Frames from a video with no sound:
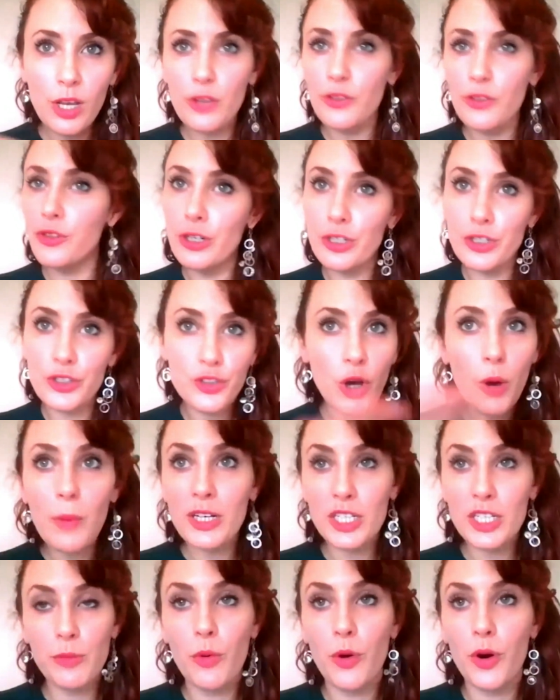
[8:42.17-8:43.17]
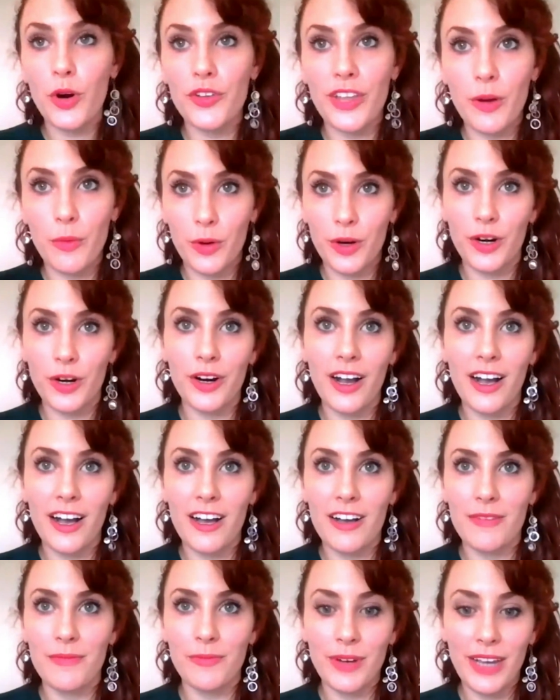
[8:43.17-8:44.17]
There's so much more that
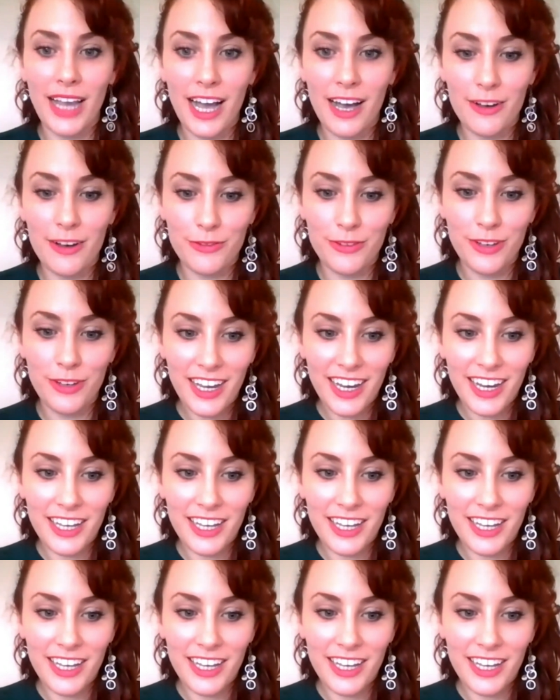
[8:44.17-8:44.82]
we have